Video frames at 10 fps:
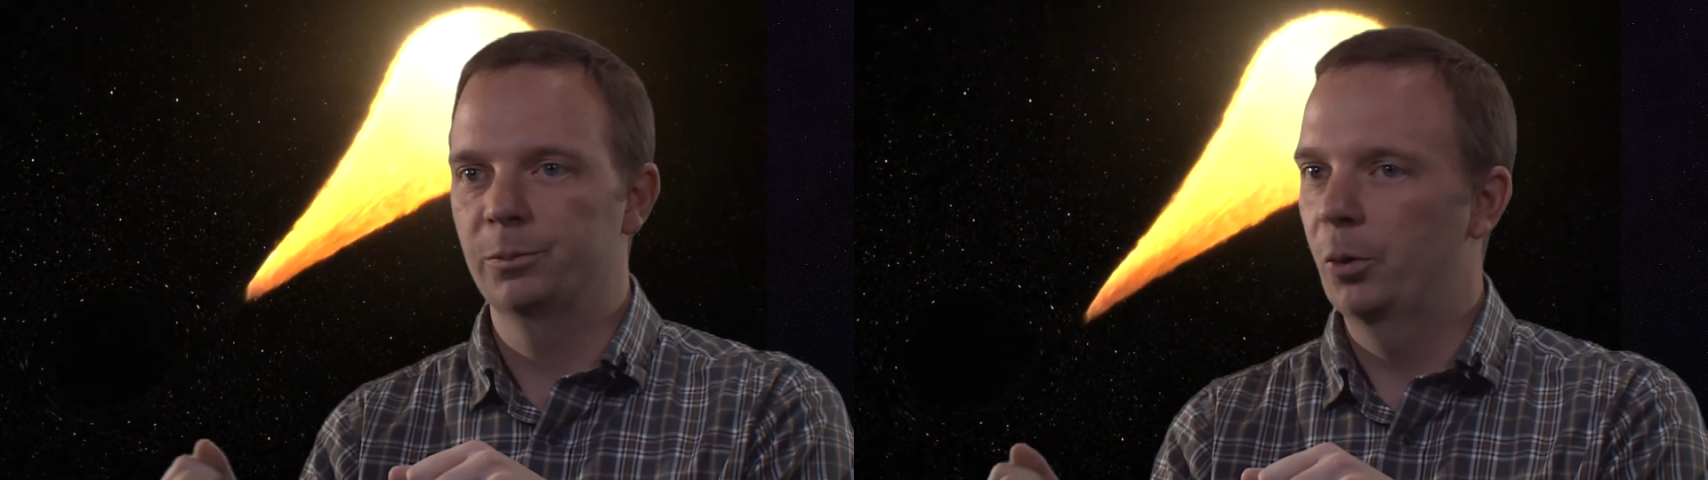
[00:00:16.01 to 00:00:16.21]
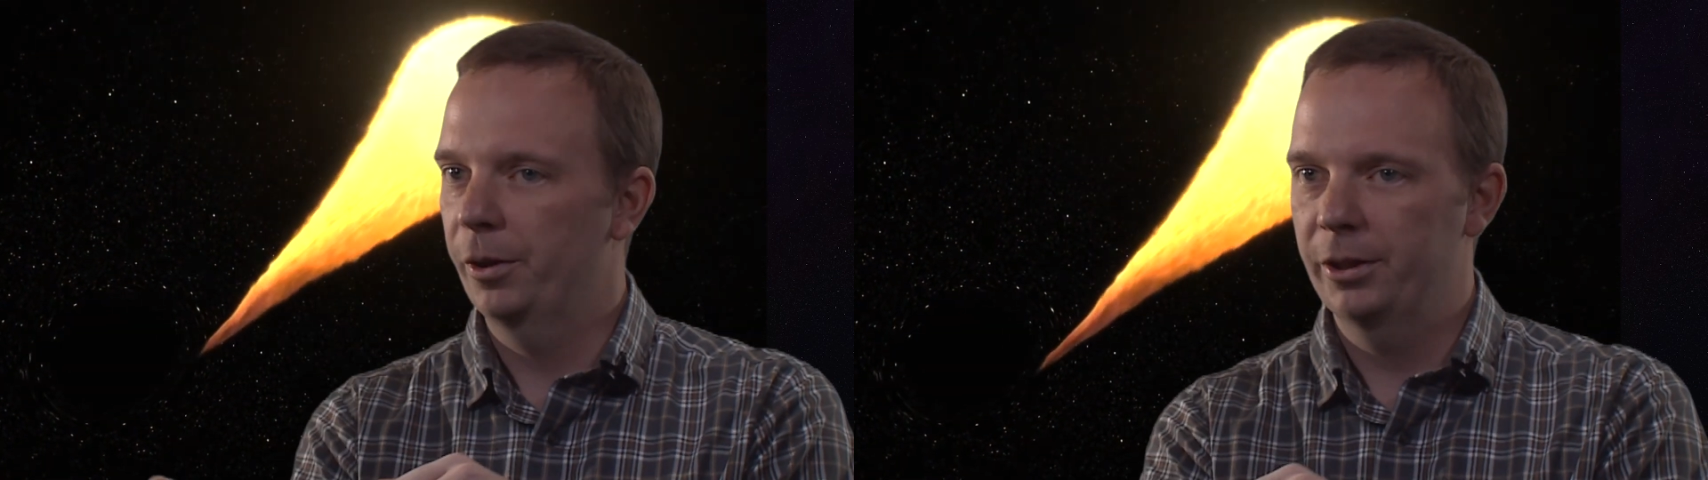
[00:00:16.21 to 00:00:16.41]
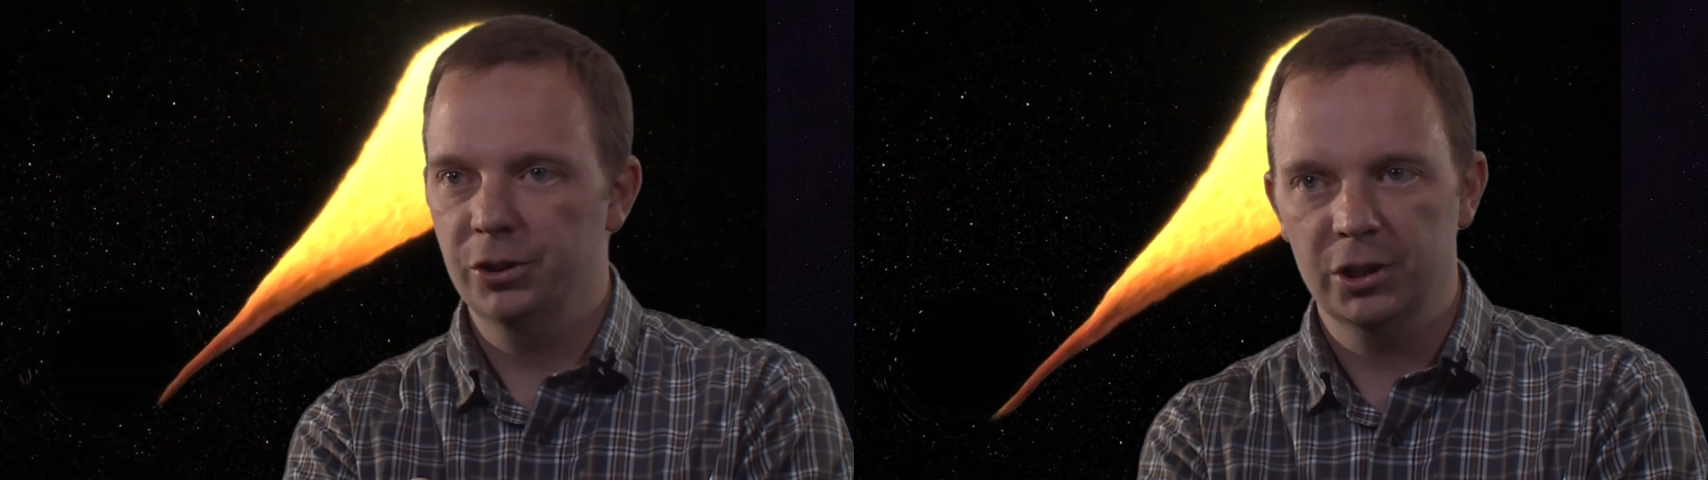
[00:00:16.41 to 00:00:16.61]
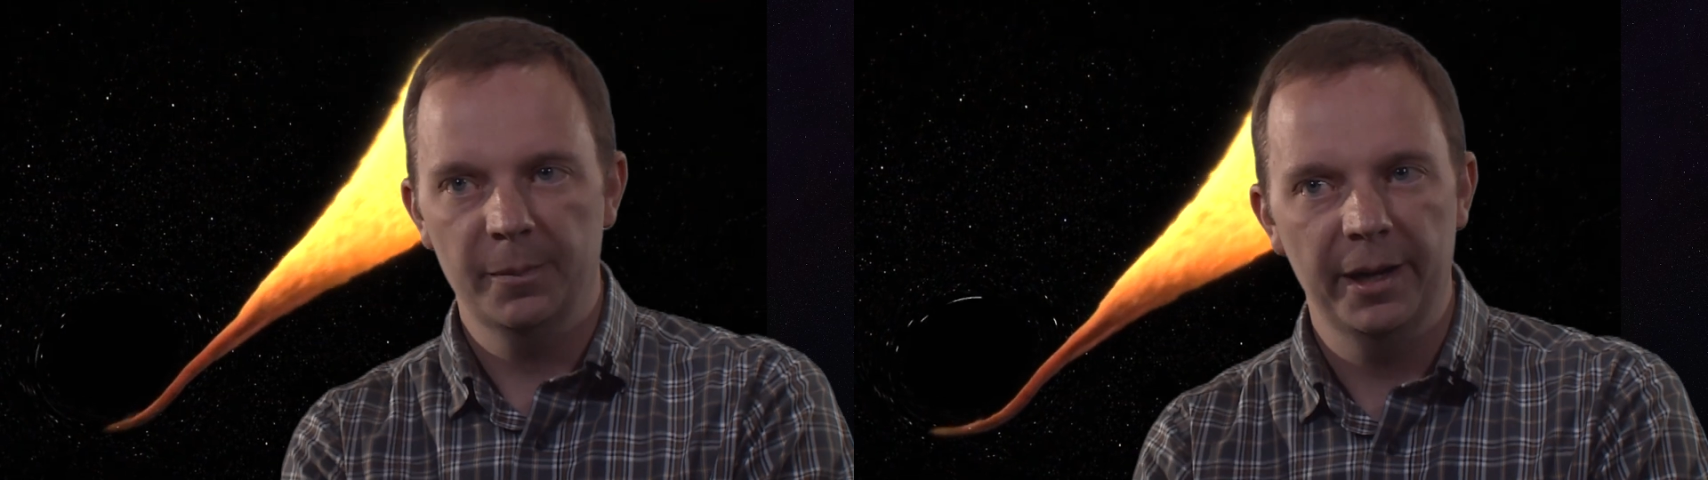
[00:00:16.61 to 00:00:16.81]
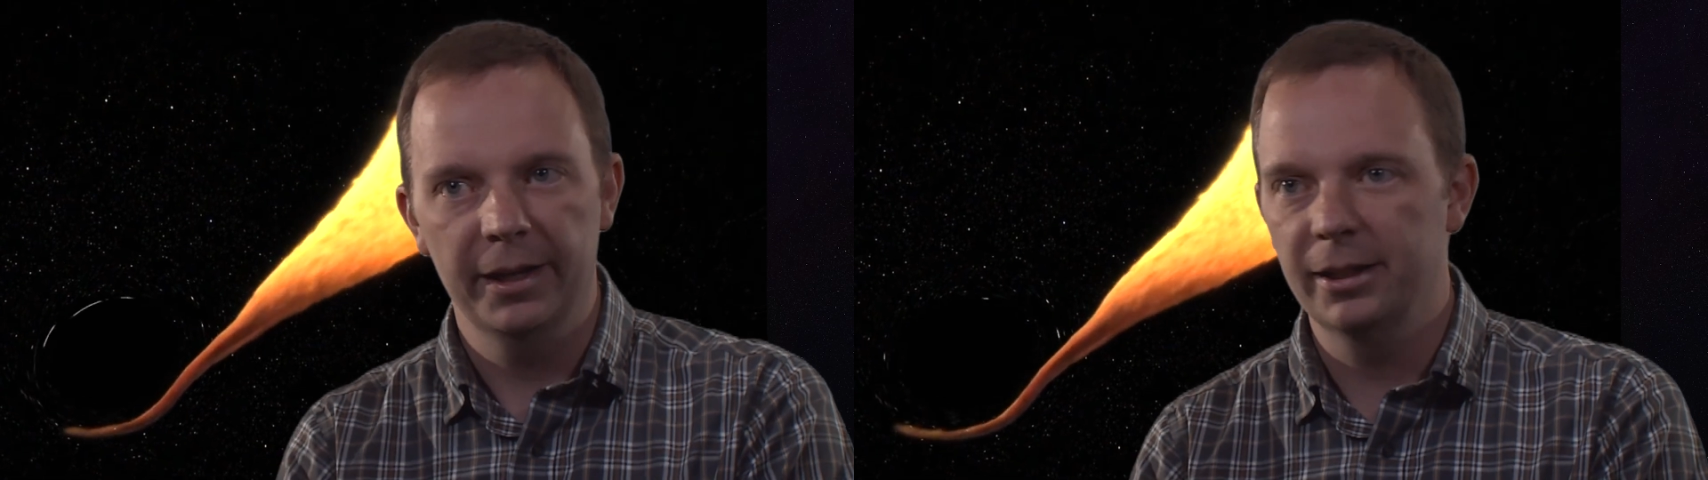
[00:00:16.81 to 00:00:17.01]
more than just
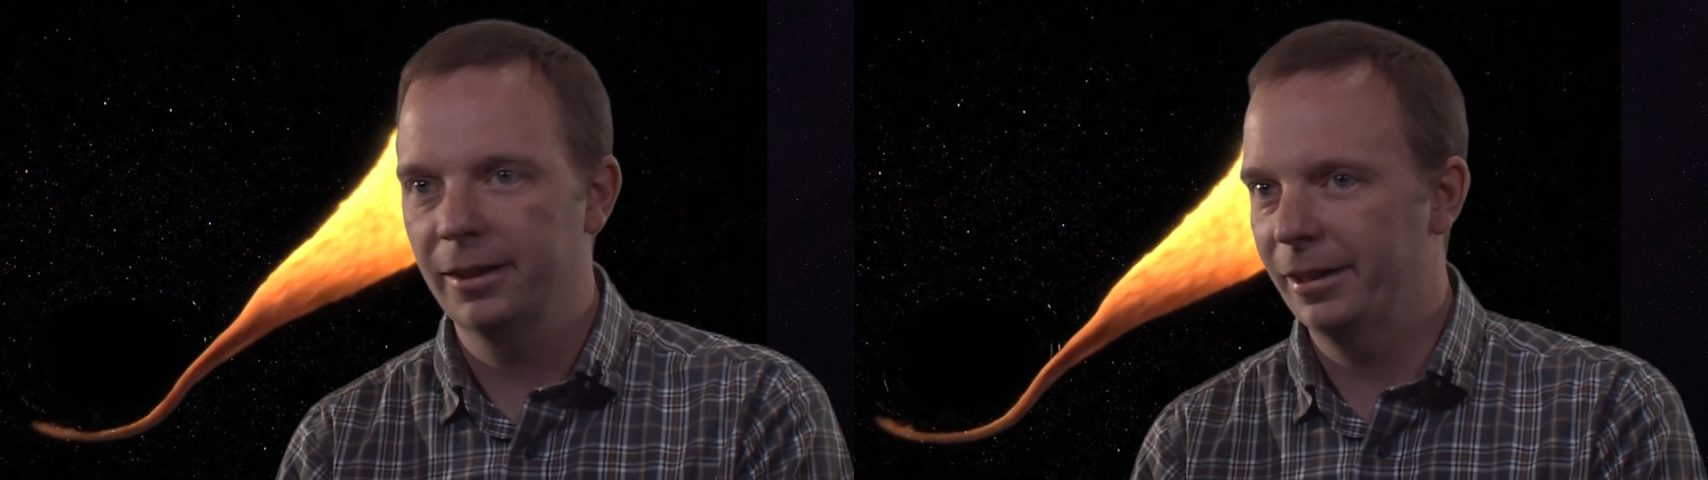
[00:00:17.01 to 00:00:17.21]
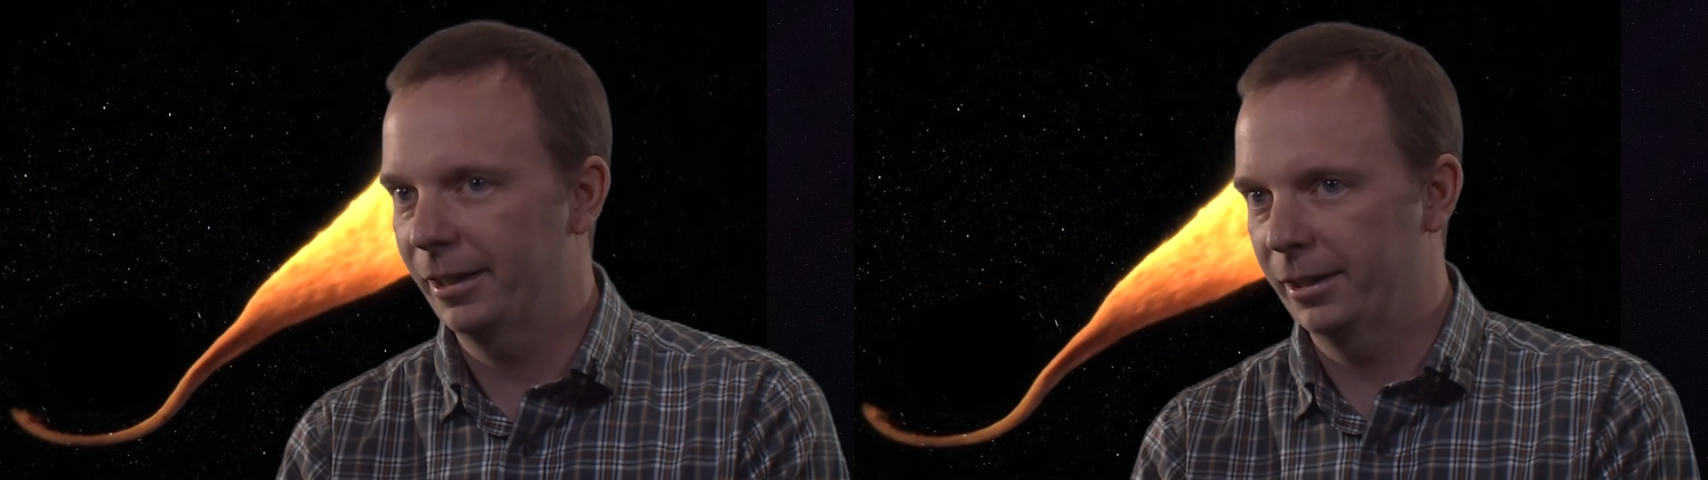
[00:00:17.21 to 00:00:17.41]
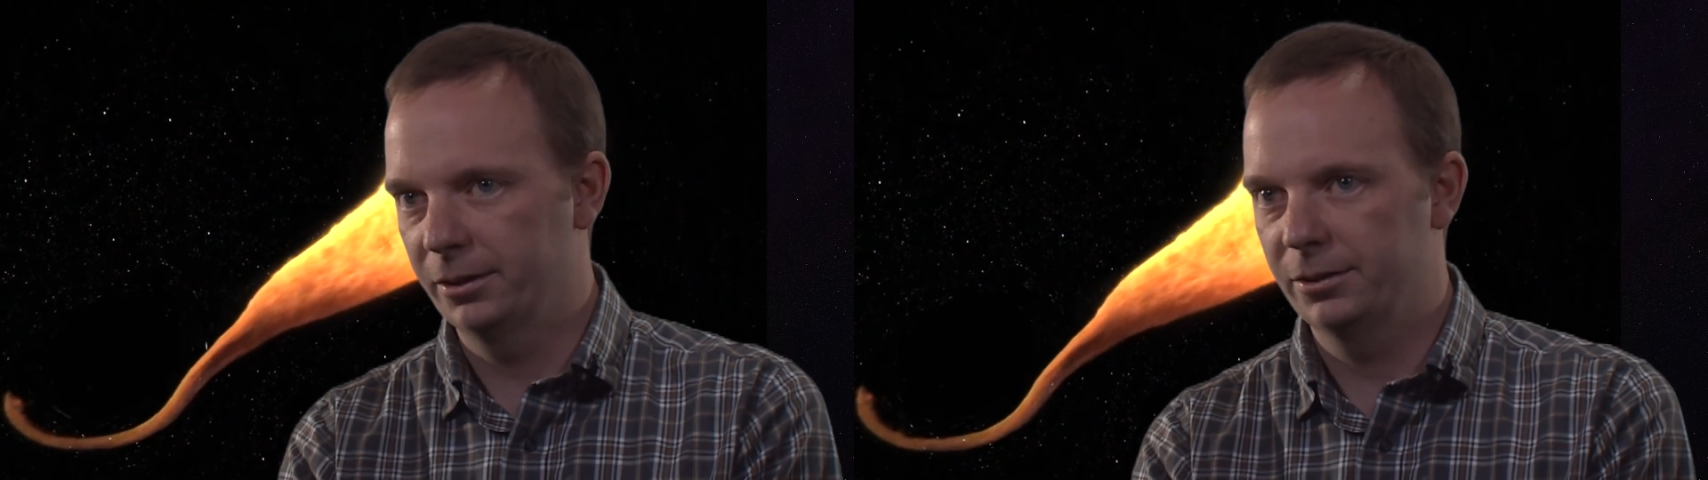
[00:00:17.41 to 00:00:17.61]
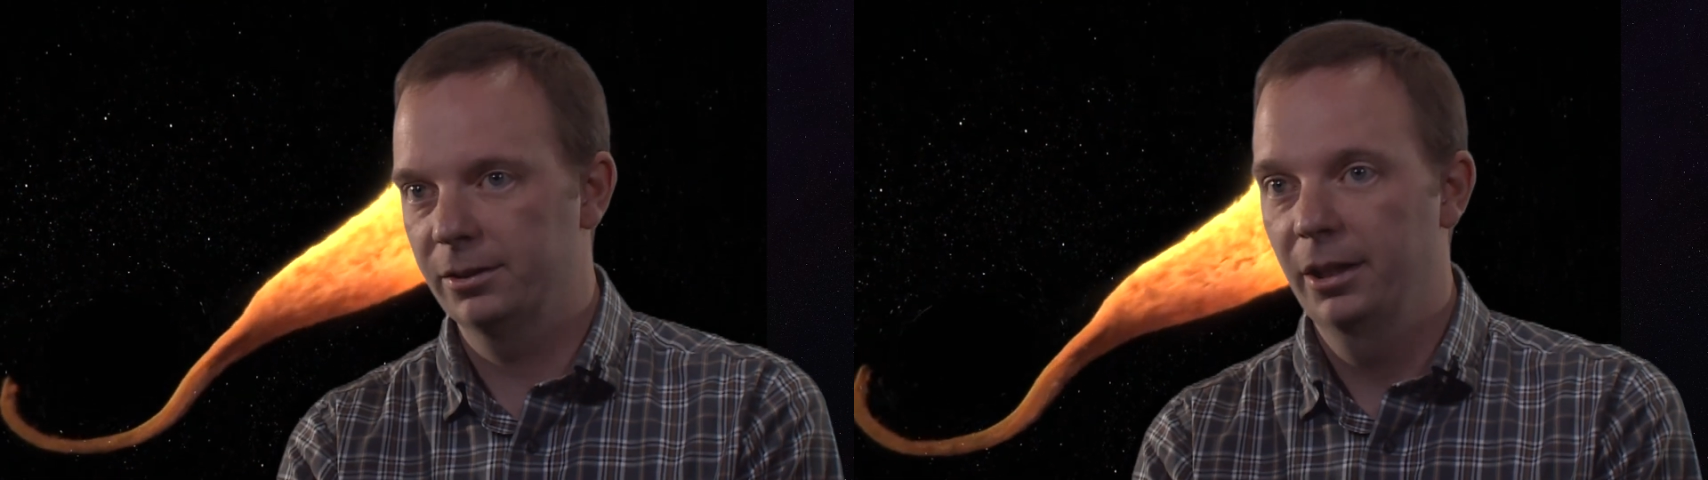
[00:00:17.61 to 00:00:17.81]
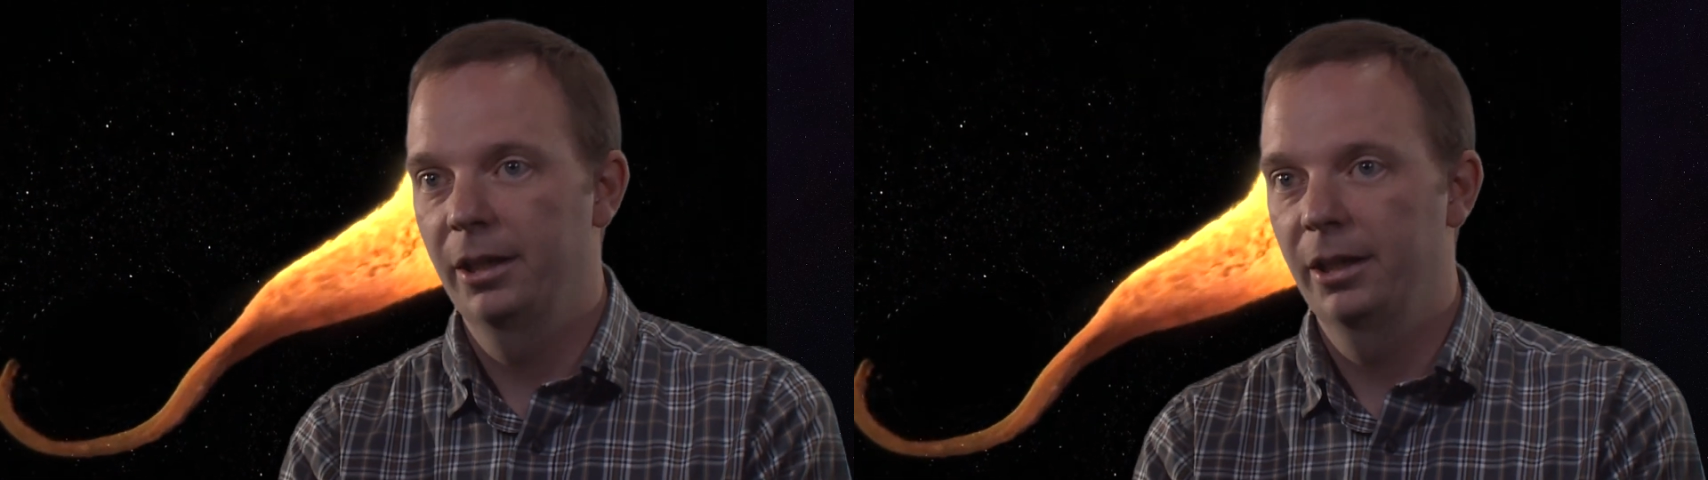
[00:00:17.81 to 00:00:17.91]
about anything else